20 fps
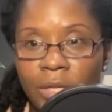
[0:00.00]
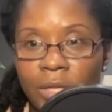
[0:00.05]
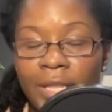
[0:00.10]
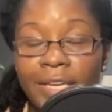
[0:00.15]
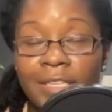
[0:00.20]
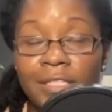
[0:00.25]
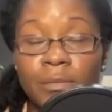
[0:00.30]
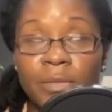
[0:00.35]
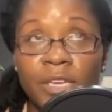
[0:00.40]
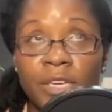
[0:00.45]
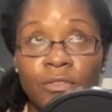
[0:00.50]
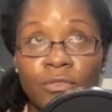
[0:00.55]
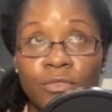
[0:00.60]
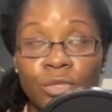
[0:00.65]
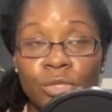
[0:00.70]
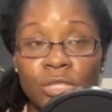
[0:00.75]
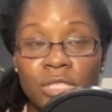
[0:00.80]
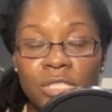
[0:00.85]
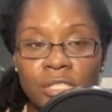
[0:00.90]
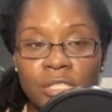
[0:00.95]
Well, I had to make
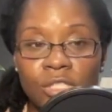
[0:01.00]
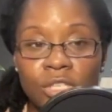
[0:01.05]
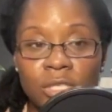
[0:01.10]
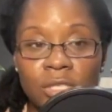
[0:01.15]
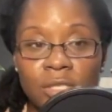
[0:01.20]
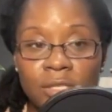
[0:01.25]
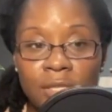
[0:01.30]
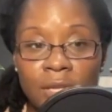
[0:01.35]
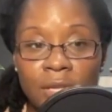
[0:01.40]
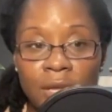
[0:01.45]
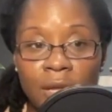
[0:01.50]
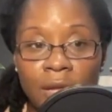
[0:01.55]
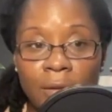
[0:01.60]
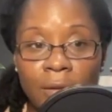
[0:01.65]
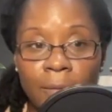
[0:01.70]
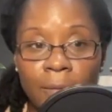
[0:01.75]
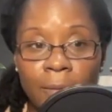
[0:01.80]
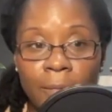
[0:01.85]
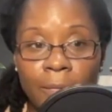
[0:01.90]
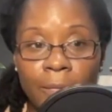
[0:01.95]
a few decisions.
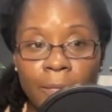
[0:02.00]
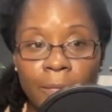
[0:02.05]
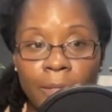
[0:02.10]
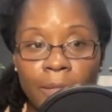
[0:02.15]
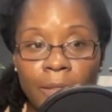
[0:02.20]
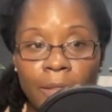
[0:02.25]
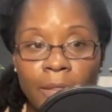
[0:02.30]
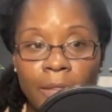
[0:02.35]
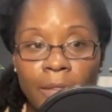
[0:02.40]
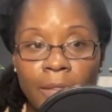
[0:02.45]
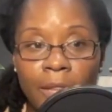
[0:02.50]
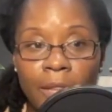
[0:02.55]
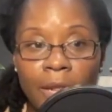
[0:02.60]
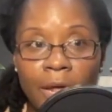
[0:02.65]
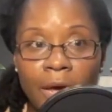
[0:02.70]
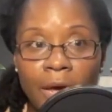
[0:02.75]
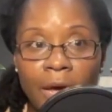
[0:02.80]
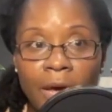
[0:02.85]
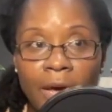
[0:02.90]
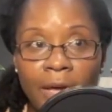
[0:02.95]

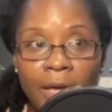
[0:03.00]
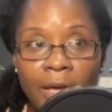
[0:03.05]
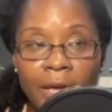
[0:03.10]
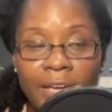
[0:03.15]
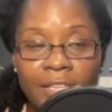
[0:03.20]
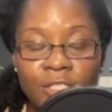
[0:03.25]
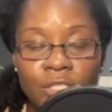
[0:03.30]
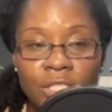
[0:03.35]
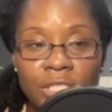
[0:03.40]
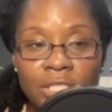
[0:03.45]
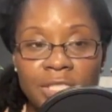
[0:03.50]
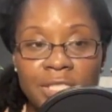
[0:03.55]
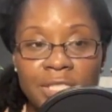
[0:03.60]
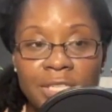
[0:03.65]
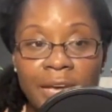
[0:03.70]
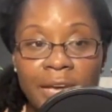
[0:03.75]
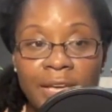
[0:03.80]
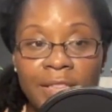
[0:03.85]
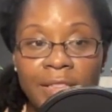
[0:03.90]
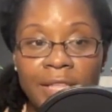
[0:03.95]
I had to
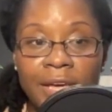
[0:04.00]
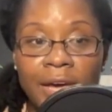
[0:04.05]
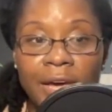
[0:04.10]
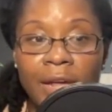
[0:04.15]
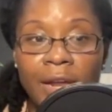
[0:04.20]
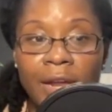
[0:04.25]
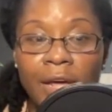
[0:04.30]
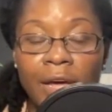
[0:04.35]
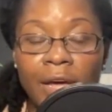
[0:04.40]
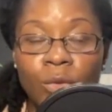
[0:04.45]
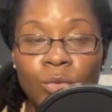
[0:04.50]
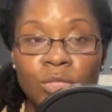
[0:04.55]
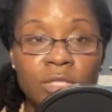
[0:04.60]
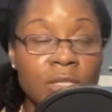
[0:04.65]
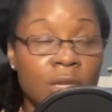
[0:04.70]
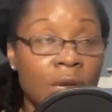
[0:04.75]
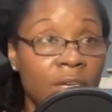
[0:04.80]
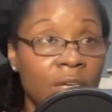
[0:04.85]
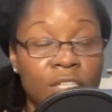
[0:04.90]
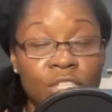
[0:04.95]
decide that I
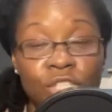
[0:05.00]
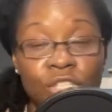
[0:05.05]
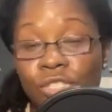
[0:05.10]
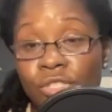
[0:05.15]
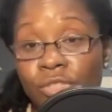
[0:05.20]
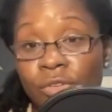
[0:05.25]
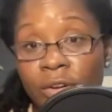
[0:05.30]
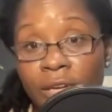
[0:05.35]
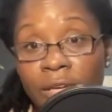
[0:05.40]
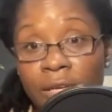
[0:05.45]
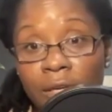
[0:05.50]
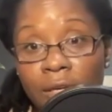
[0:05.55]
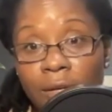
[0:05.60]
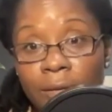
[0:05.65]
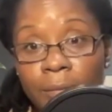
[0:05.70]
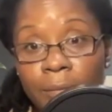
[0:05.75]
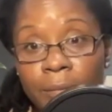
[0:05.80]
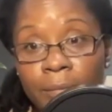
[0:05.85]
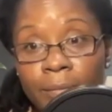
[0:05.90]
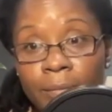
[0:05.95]
was not going to shrink,
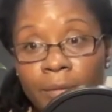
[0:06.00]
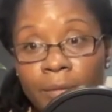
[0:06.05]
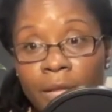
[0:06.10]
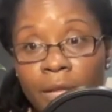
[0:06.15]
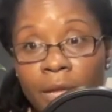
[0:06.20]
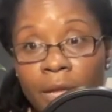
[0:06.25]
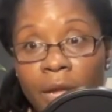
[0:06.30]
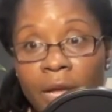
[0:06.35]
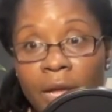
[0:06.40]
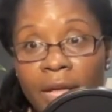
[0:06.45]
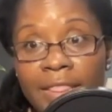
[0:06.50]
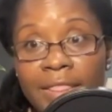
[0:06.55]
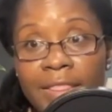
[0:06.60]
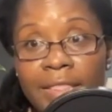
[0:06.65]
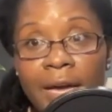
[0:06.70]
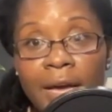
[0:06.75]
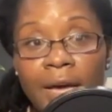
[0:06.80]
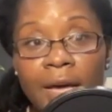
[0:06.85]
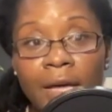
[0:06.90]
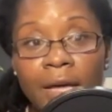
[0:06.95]

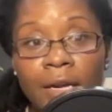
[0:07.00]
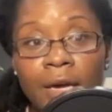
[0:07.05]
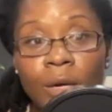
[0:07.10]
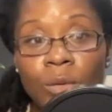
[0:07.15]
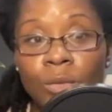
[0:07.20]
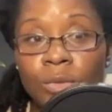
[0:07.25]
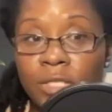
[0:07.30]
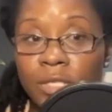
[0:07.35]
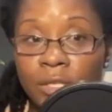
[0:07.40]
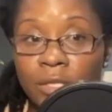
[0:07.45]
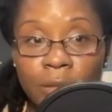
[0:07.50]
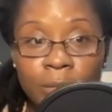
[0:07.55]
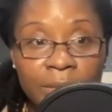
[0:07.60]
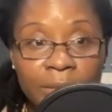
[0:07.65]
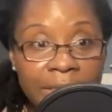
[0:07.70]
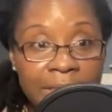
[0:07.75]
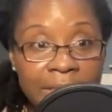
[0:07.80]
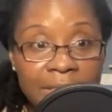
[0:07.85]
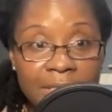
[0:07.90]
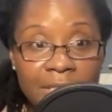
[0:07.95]
that I wasn't going to
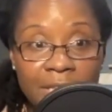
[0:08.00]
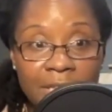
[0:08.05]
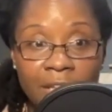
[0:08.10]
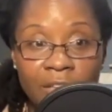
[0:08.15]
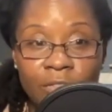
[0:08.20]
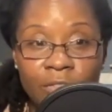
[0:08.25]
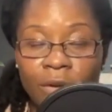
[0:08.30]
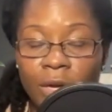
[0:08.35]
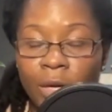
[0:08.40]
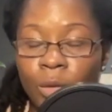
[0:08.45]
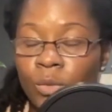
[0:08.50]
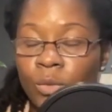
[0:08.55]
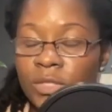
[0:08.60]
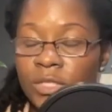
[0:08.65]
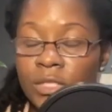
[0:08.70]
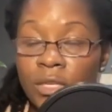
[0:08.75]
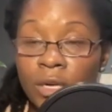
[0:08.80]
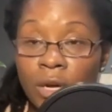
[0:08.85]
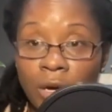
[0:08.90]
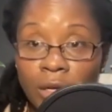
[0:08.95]
play it safe. I was
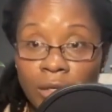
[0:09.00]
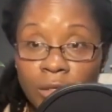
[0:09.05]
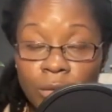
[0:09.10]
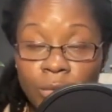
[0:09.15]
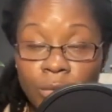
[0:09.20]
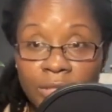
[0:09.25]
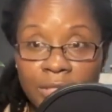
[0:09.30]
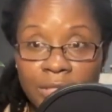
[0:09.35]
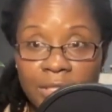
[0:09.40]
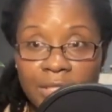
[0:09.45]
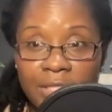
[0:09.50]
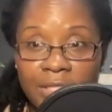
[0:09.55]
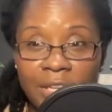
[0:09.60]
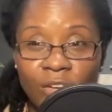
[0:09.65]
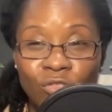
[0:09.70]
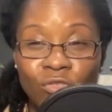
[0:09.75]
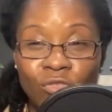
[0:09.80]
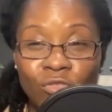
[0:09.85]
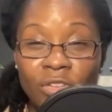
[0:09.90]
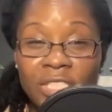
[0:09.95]
not going to
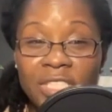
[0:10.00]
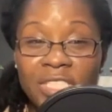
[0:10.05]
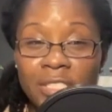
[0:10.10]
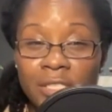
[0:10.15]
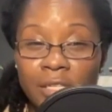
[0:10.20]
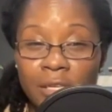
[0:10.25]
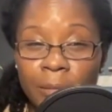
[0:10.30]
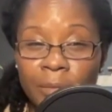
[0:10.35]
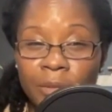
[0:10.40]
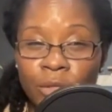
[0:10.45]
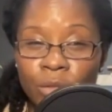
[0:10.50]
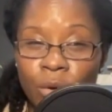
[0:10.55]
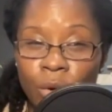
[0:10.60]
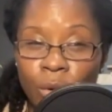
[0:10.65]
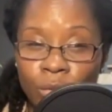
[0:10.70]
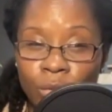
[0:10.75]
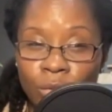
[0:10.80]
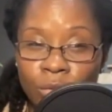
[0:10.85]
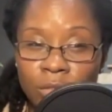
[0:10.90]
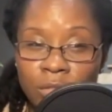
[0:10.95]
set reasonable
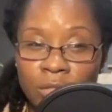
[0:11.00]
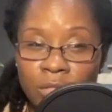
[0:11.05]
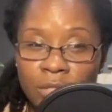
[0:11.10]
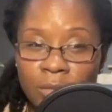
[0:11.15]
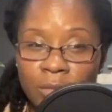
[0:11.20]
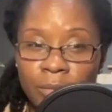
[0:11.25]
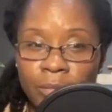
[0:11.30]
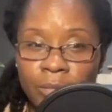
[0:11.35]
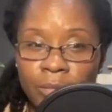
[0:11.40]
goals.